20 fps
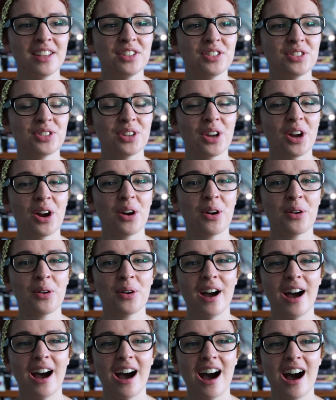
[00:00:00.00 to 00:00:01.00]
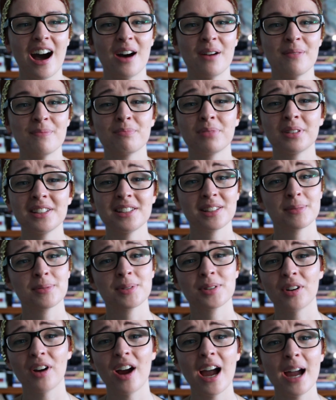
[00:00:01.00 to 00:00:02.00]
So please
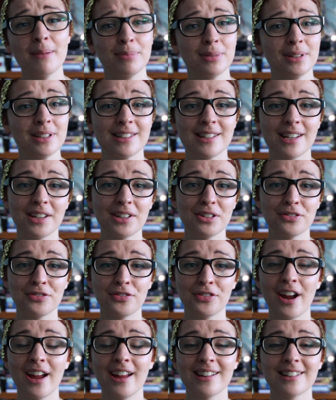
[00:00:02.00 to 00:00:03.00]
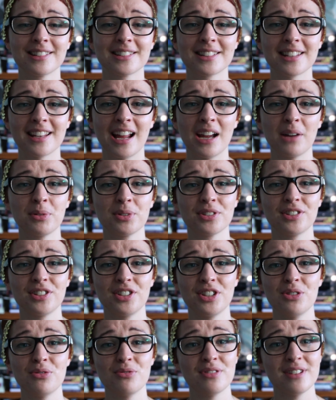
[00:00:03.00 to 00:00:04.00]
subscribe, please tell your friends, and I will
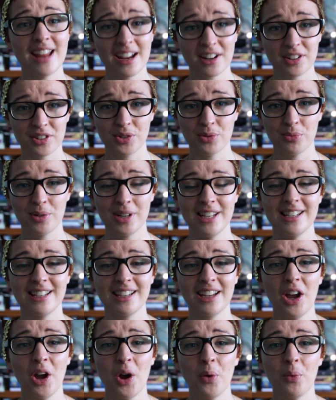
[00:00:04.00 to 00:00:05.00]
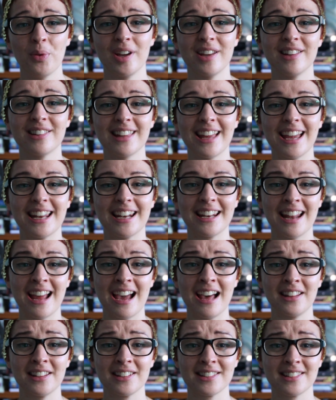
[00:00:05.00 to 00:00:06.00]
see you next week with an
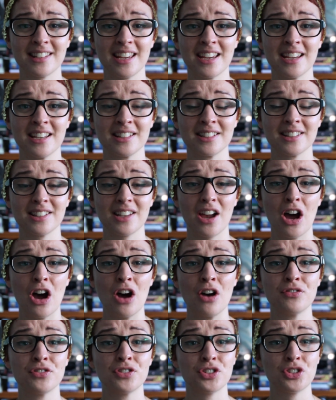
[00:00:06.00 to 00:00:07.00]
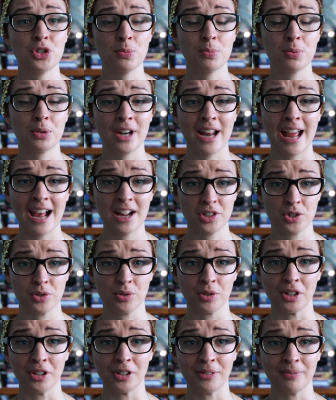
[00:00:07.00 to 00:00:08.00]
analysis of
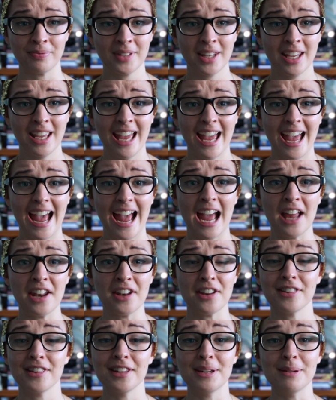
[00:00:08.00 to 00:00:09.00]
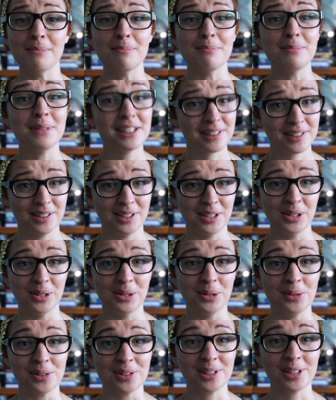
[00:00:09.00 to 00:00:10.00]
Supernatural and the
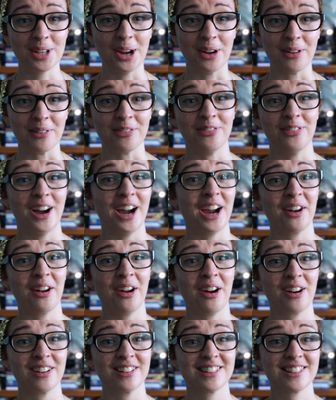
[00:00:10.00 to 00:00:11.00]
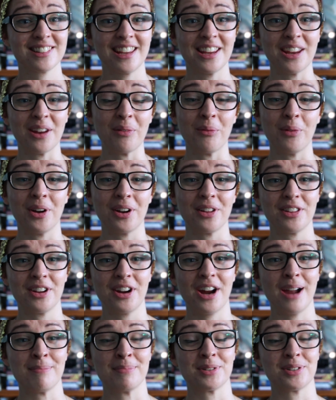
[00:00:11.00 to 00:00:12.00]
misuse of fine arts in one of
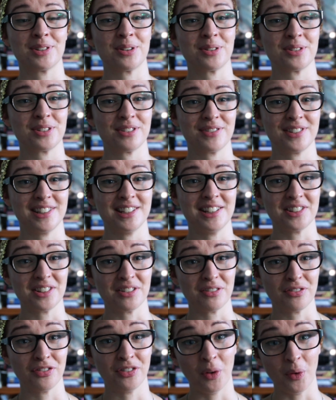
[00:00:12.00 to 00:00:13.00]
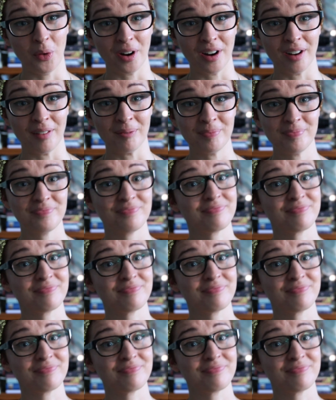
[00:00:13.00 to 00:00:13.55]
their episodes of season 4.